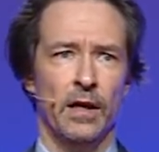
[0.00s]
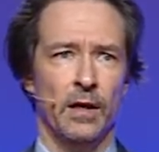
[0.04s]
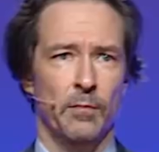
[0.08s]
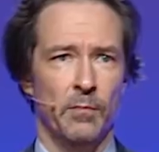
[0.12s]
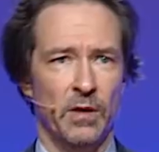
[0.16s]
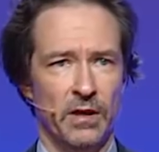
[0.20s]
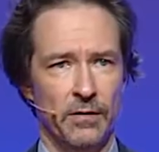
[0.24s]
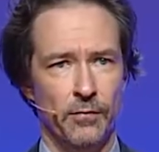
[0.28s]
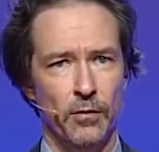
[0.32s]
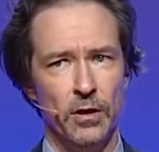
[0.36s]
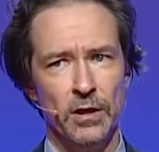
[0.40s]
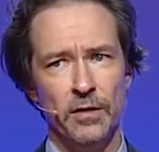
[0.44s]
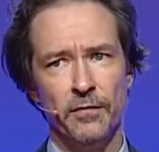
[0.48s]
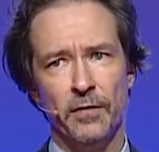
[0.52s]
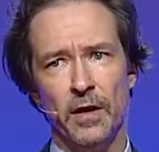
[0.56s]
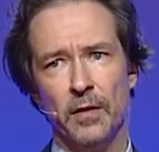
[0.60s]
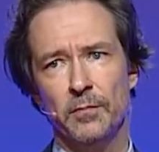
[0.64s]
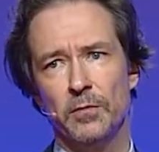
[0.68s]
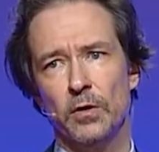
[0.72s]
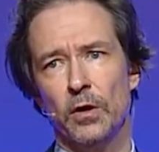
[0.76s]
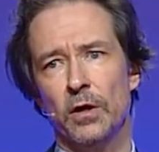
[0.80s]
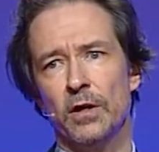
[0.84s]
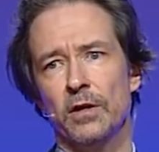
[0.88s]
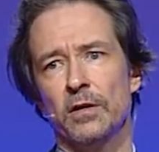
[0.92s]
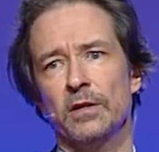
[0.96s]
but what if I'm
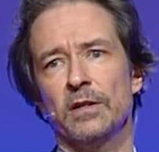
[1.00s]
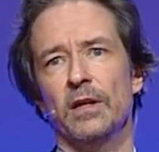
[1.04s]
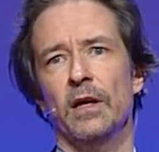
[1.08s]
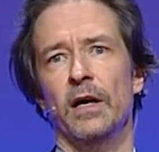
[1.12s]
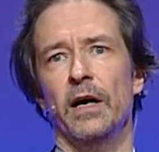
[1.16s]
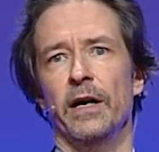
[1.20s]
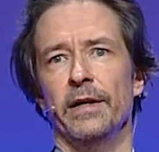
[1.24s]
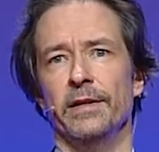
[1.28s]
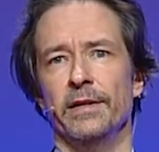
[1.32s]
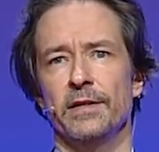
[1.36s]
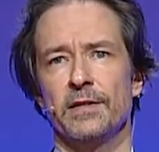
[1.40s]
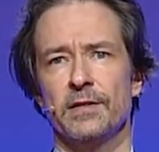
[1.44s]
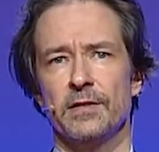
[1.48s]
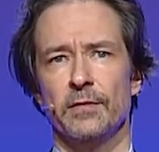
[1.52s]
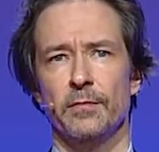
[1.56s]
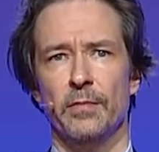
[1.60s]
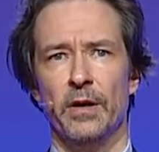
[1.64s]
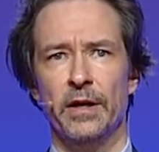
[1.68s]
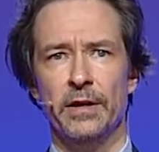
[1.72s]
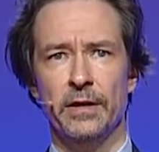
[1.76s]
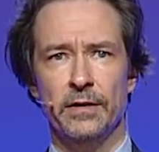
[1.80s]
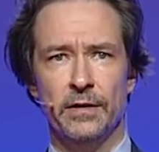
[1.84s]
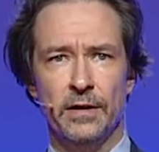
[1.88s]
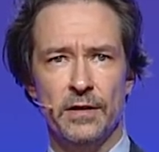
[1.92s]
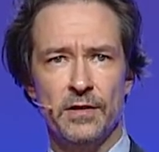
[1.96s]
not online and
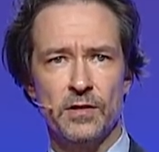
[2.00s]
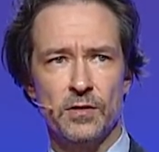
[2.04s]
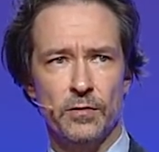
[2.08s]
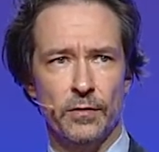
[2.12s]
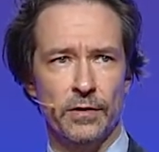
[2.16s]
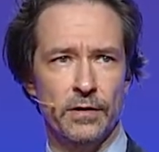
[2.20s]
somebody needs to